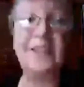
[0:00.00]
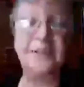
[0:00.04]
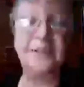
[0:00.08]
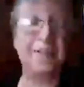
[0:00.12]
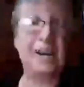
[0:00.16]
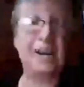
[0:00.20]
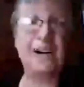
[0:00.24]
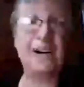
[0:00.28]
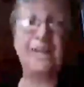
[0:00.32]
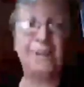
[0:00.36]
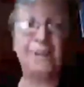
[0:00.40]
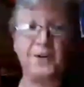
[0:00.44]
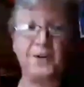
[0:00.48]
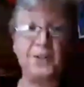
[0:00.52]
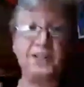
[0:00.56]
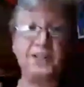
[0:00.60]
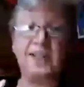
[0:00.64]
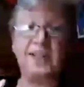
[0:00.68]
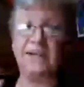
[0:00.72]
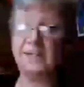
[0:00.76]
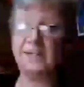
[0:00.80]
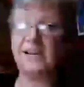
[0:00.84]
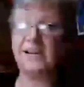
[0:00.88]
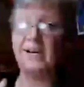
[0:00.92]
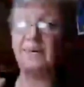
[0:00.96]
The very first
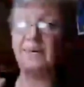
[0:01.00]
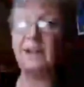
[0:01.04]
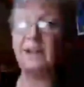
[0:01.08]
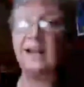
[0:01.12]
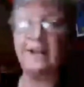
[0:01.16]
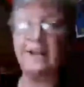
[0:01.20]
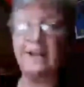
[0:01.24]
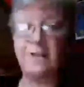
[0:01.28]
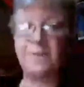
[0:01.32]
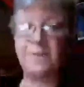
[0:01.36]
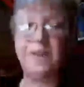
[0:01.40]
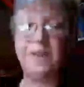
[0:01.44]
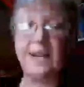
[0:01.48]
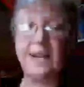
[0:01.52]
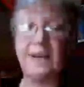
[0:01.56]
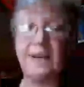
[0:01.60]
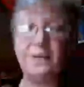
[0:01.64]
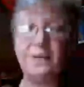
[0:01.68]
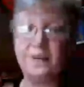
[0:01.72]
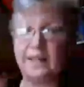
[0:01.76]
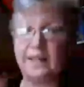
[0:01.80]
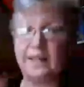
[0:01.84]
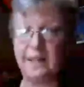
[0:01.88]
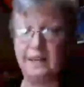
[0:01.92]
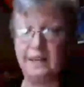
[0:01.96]
stuffed animal I ever
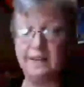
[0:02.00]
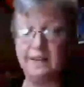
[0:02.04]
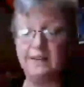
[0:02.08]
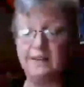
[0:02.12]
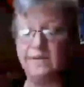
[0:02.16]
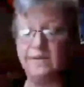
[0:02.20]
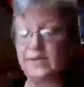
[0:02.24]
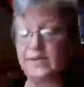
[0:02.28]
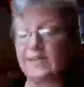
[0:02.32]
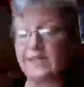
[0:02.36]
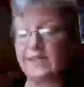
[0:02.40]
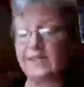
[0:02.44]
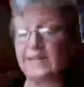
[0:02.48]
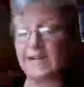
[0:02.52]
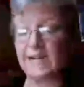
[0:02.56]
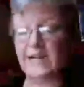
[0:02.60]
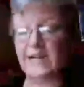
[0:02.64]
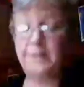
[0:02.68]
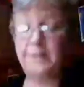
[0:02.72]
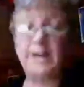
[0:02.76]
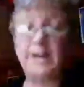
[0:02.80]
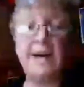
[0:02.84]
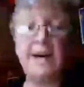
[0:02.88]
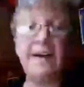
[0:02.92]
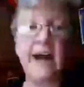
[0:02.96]
made was a was a
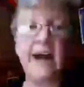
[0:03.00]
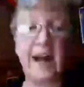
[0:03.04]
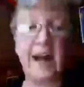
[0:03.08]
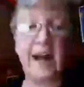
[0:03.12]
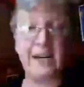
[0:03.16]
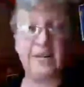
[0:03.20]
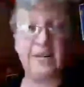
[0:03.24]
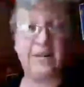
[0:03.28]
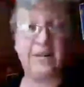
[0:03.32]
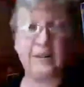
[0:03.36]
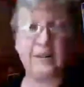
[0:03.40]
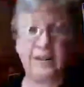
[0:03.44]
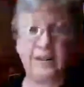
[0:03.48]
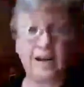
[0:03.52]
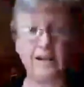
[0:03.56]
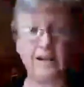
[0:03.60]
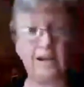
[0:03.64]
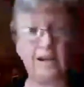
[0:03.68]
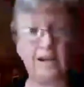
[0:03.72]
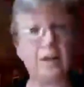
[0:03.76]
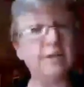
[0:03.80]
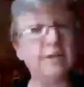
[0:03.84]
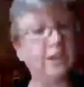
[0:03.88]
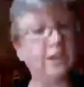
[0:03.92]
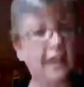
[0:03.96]
teddy bear out of the
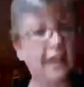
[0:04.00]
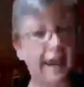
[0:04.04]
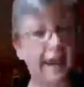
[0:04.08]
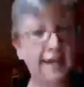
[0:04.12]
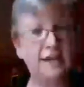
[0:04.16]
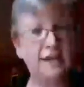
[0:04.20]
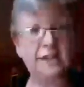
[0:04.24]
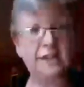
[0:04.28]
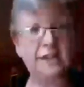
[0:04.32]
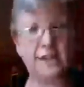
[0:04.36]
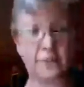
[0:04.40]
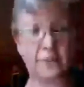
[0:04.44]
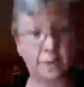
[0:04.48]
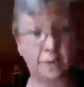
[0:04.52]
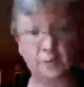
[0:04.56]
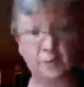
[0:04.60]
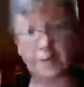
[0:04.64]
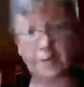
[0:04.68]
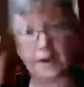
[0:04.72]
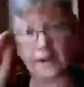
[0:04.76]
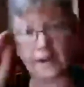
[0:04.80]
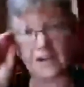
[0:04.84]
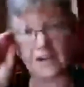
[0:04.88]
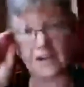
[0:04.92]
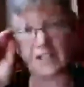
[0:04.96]
cut off legs from
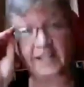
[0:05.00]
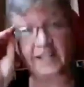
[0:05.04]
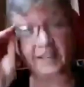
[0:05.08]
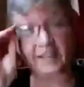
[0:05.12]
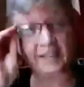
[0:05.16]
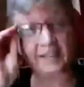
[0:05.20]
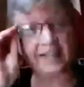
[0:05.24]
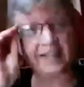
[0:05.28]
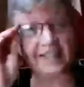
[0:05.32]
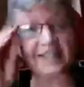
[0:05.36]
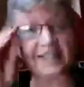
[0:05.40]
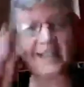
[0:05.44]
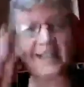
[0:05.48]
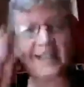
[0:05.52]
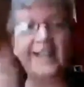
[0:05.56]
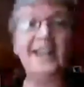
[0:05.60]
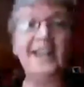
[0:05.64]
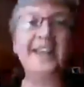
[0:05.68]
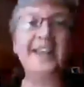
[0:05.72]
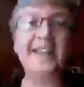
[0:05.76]
a pair of jeans.